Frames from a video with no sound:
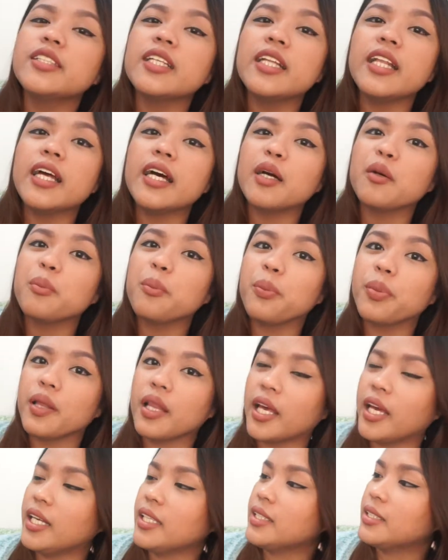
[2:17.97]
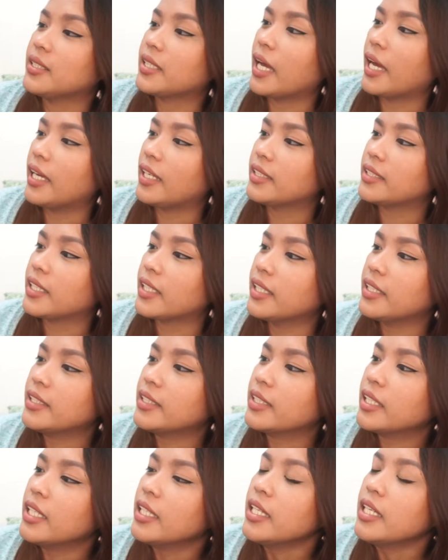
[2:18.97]
silang plate
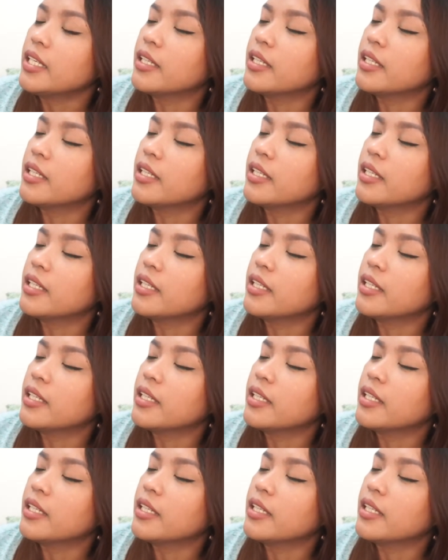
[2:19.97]
sizes.